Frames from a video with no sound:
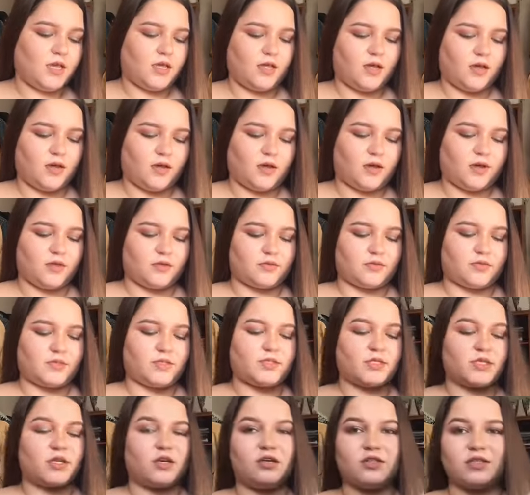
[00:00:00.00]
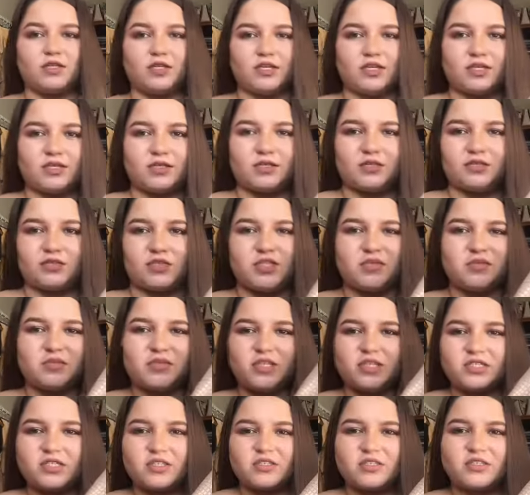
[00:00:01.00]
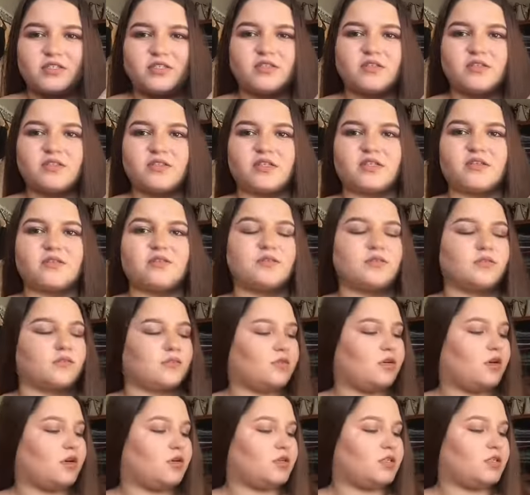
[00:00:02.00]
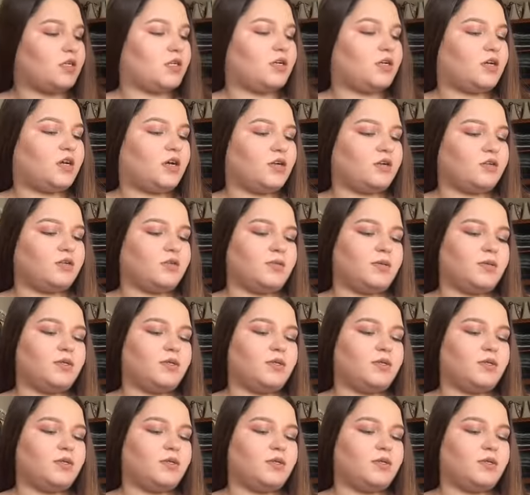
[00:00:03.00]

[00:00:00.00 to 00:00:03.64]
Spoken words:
what is it called? Like a cream color, like crocodile, I don't even